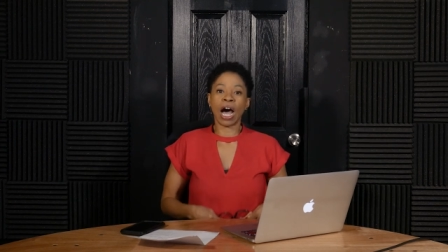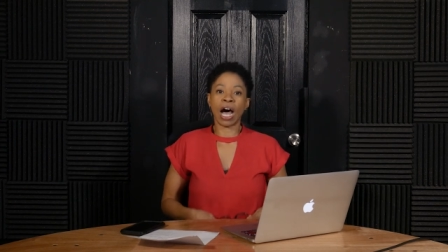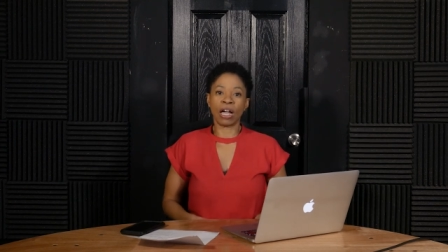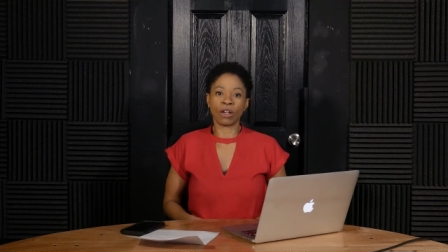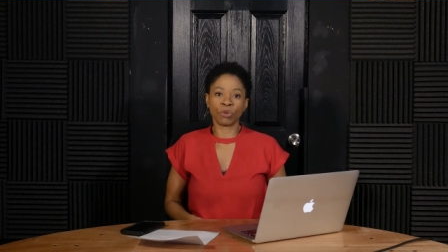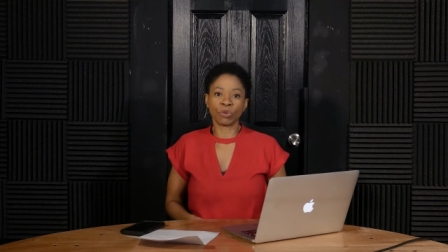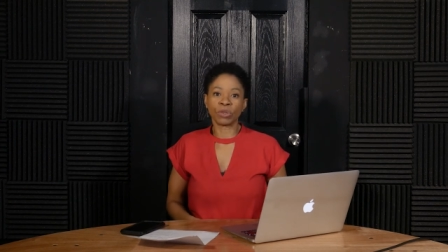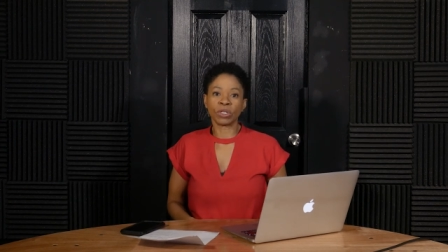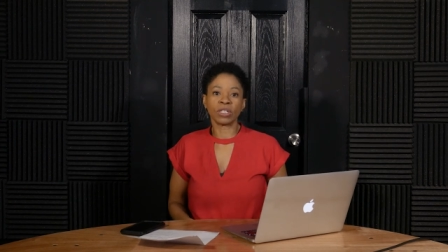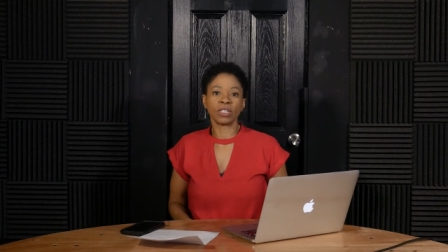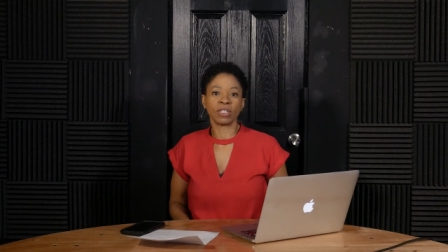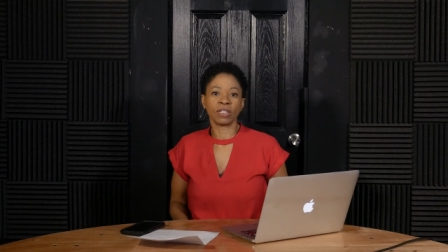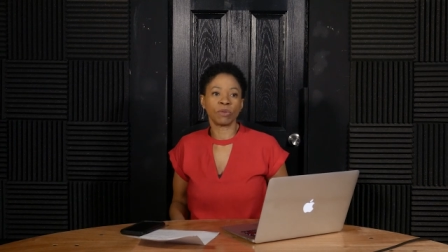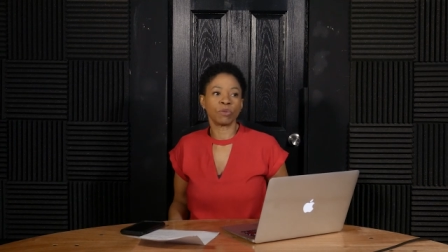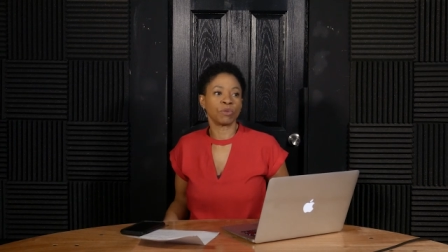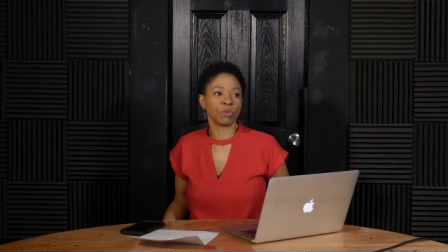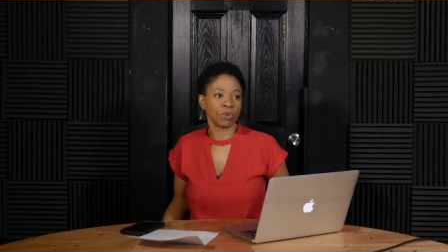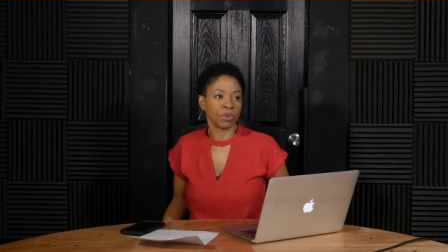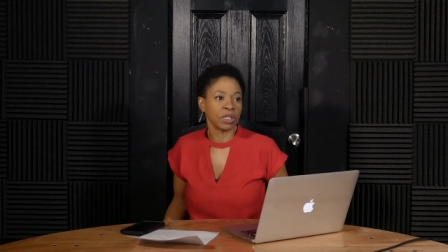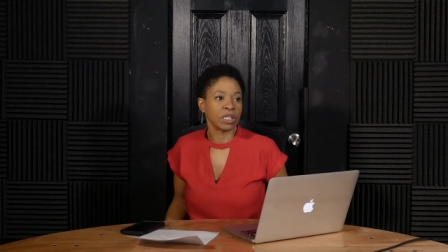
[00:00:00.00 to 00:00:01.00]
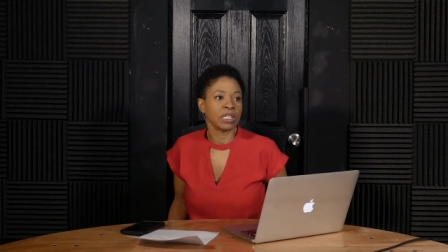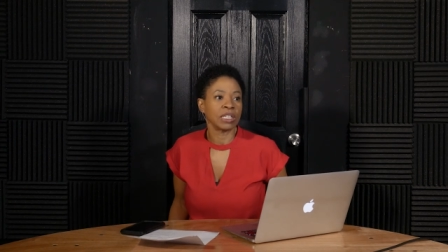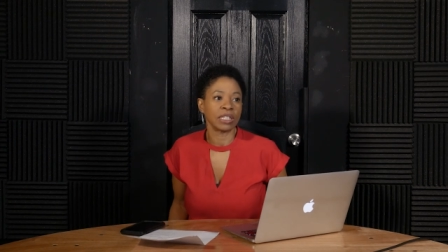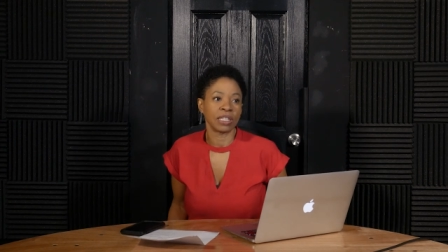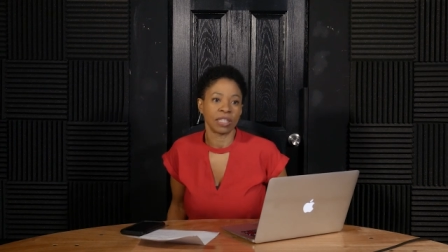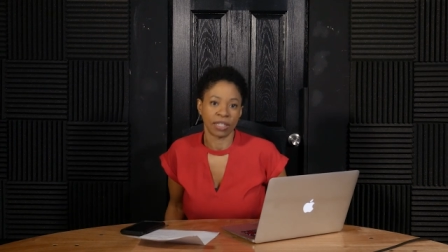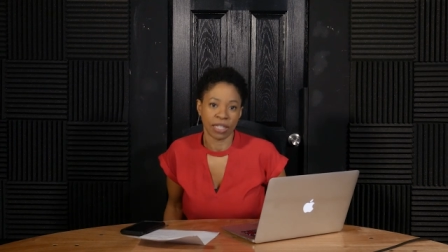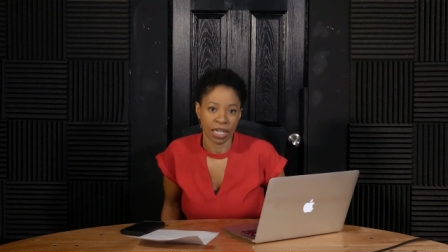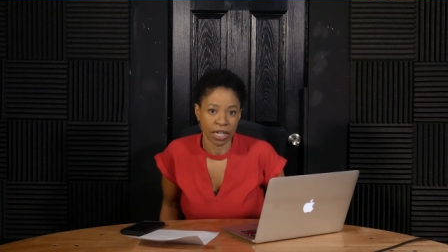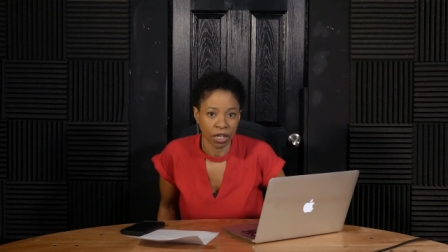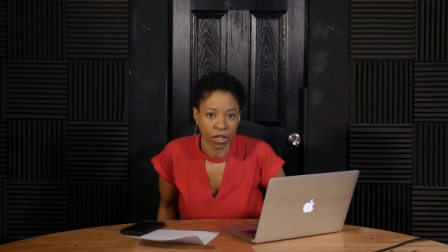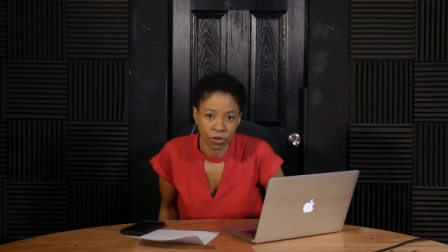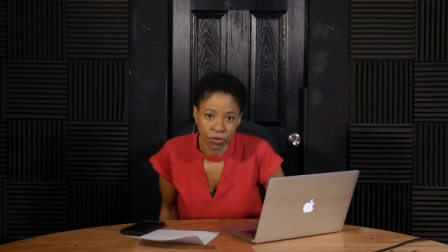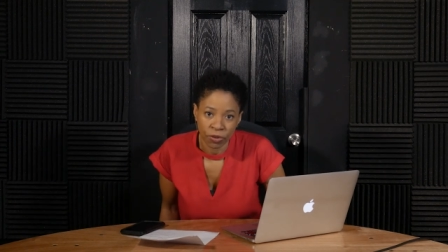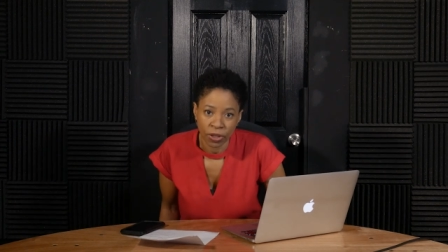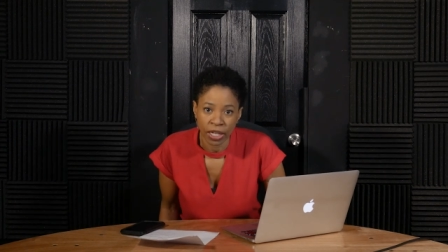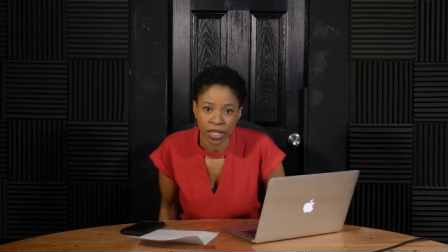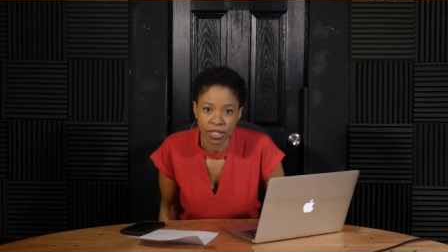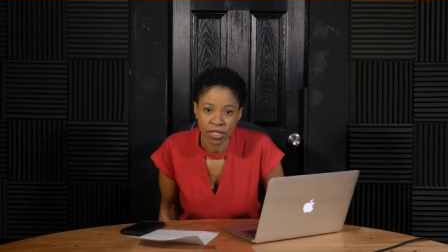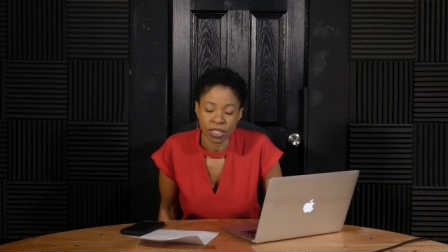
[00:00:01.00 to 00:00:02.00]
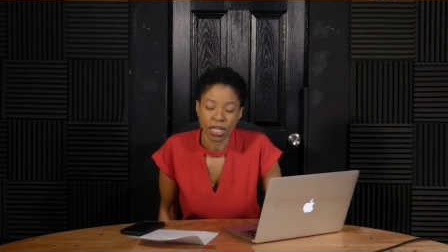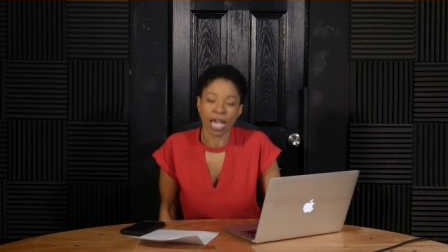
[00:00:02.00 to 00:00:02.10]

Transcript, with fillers: I really, really thank our fans.